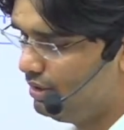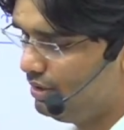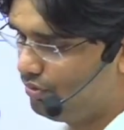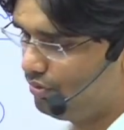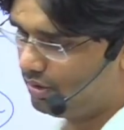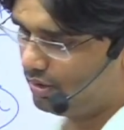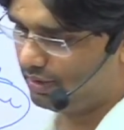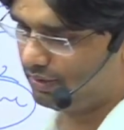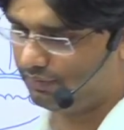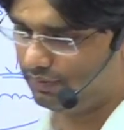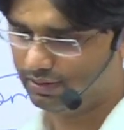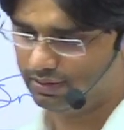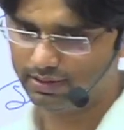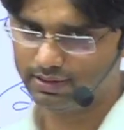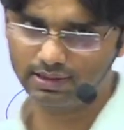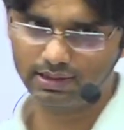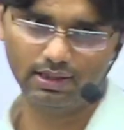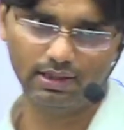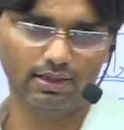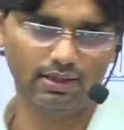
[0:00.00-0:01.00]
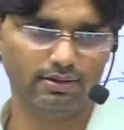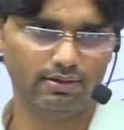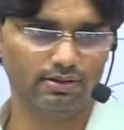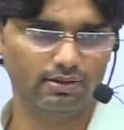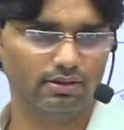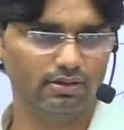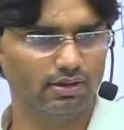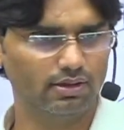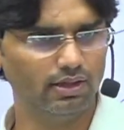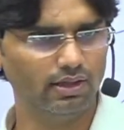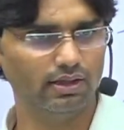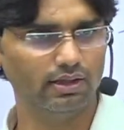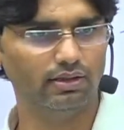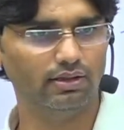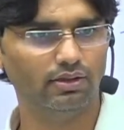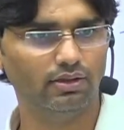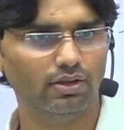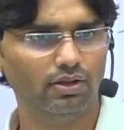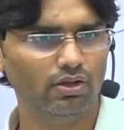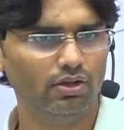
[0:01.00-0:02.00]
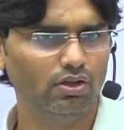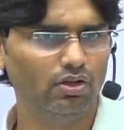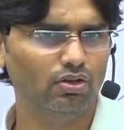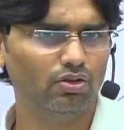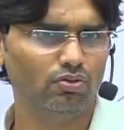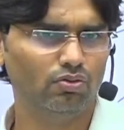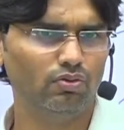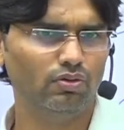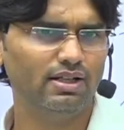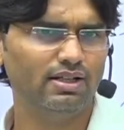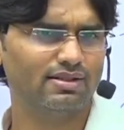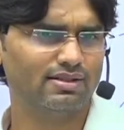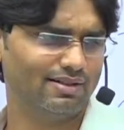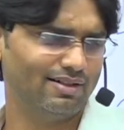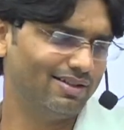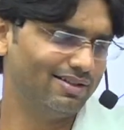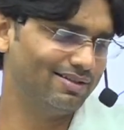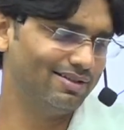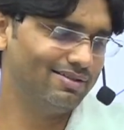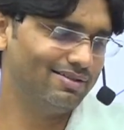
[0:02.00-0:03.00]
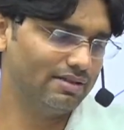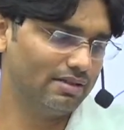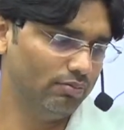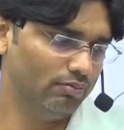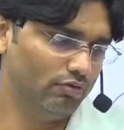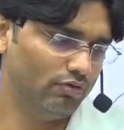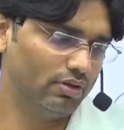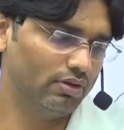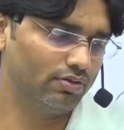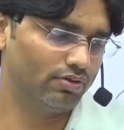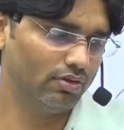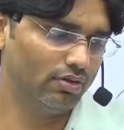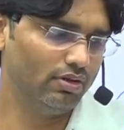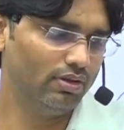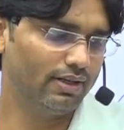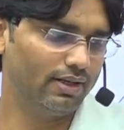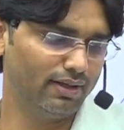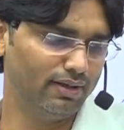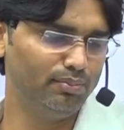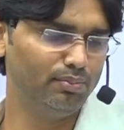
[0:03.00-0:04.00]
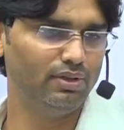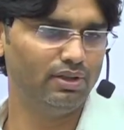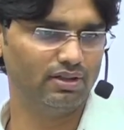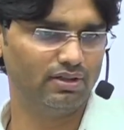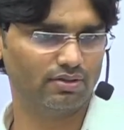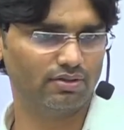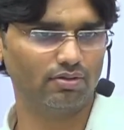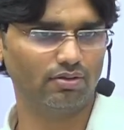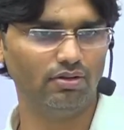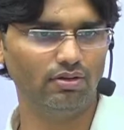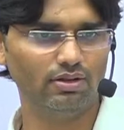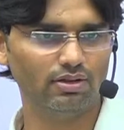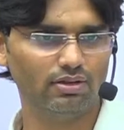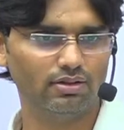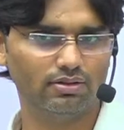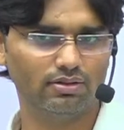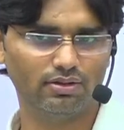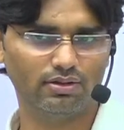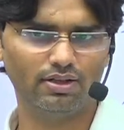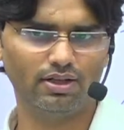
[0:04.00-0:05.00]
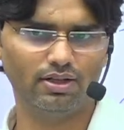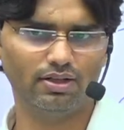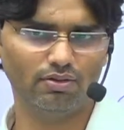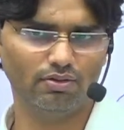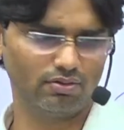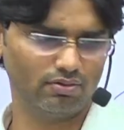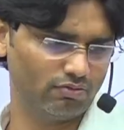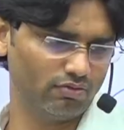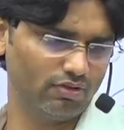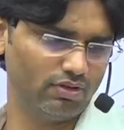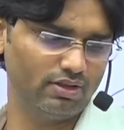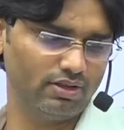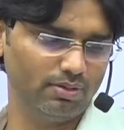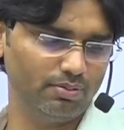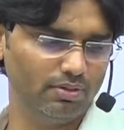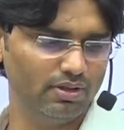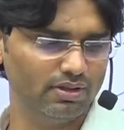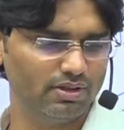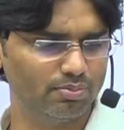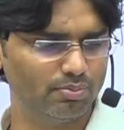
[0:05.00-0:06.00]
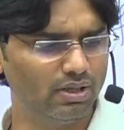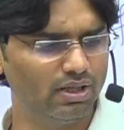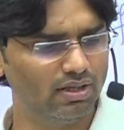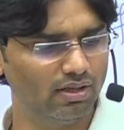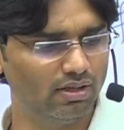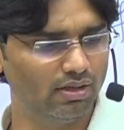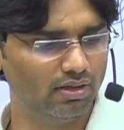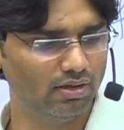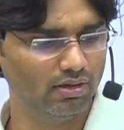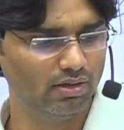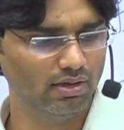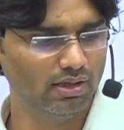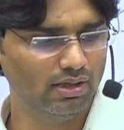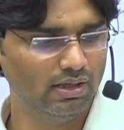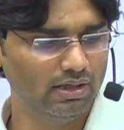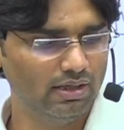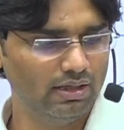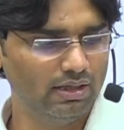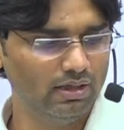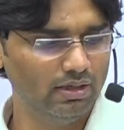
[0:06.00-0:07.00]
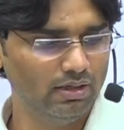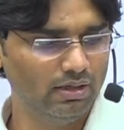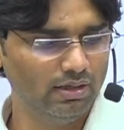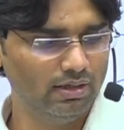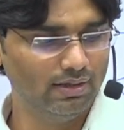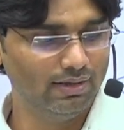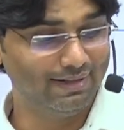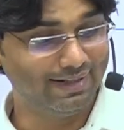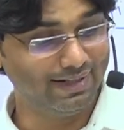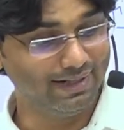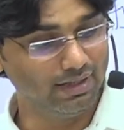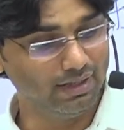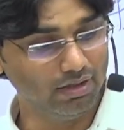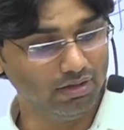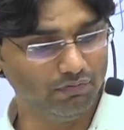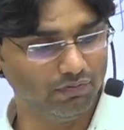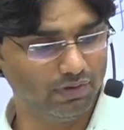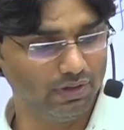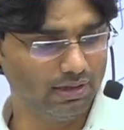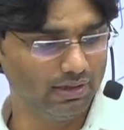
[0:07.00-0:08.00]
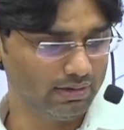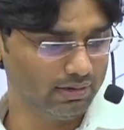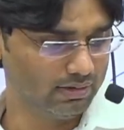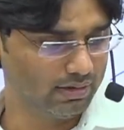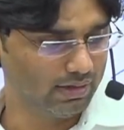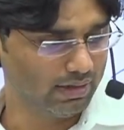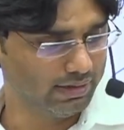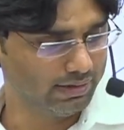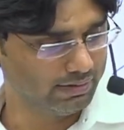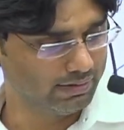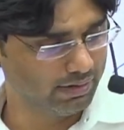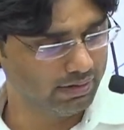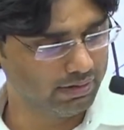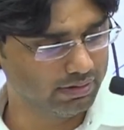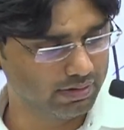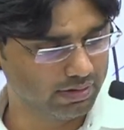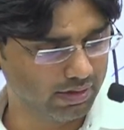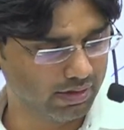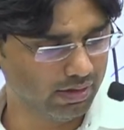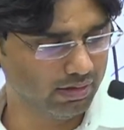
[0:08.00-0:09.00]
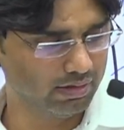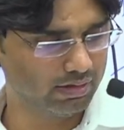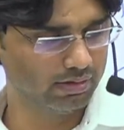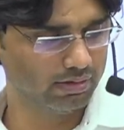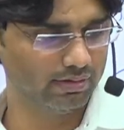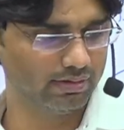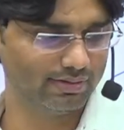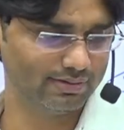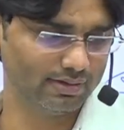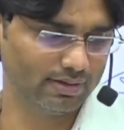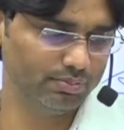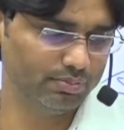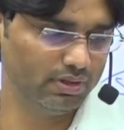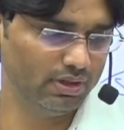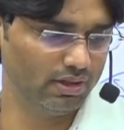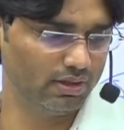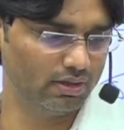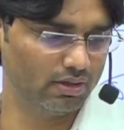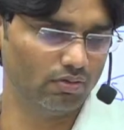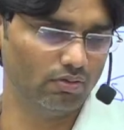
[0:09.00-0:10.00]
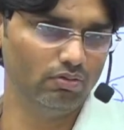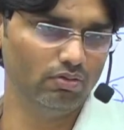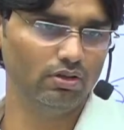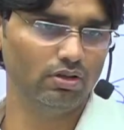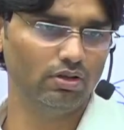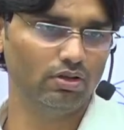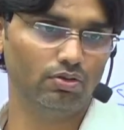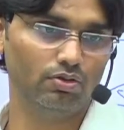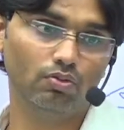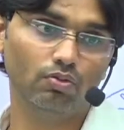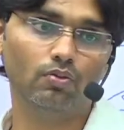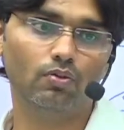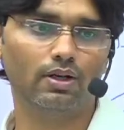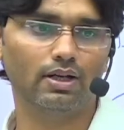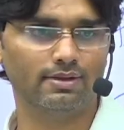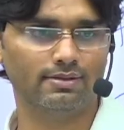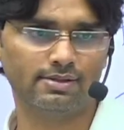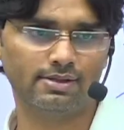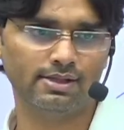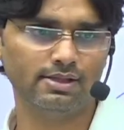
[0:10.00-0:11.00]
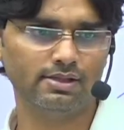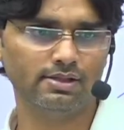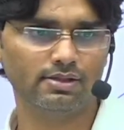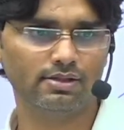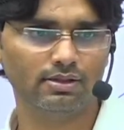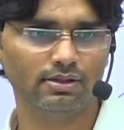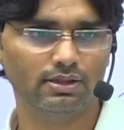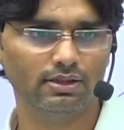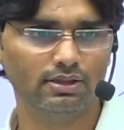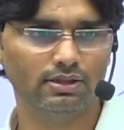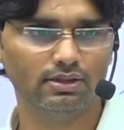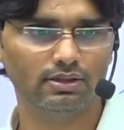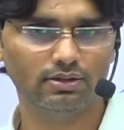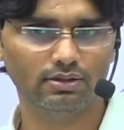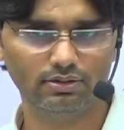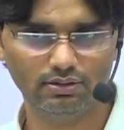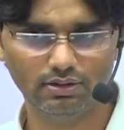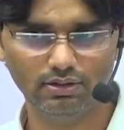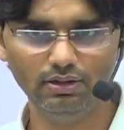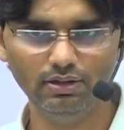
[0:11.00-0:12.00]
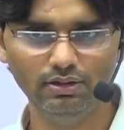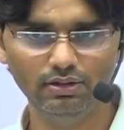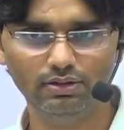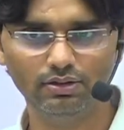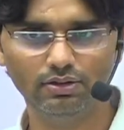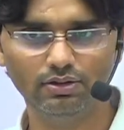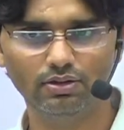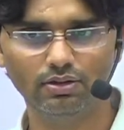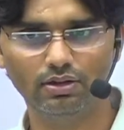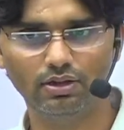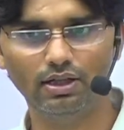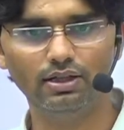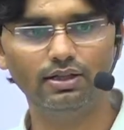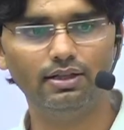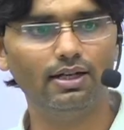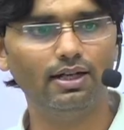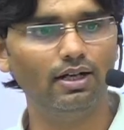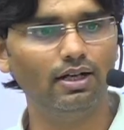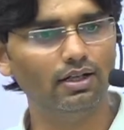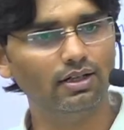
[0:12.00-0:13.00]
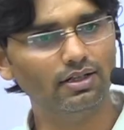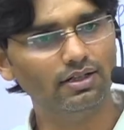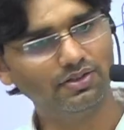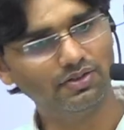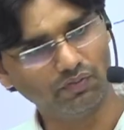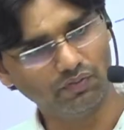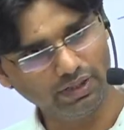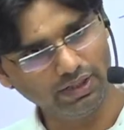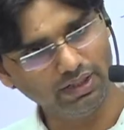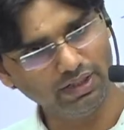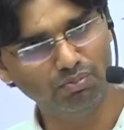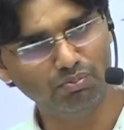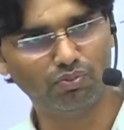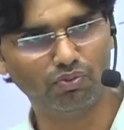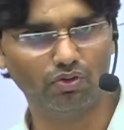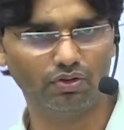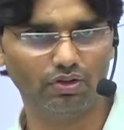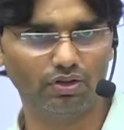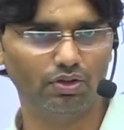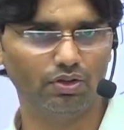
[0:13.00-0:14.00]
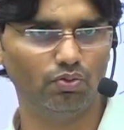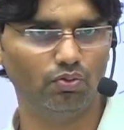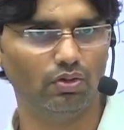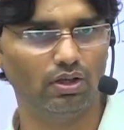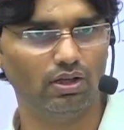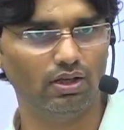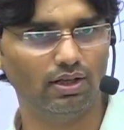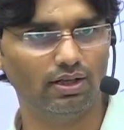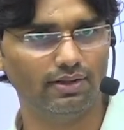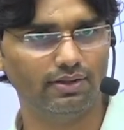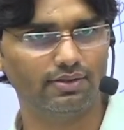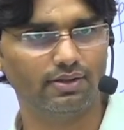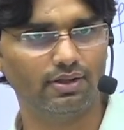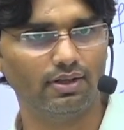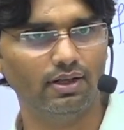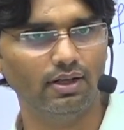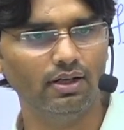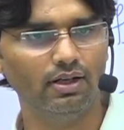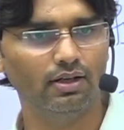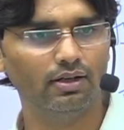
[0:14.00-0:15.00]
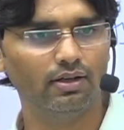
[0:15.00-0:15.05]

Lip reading: you are having this class. Okay. Today's class is somewhat short, 10 minutes short, 10 or 20 minutes, but Taylor will, I think, take something around 2 classes. And Taylor is very important to understand,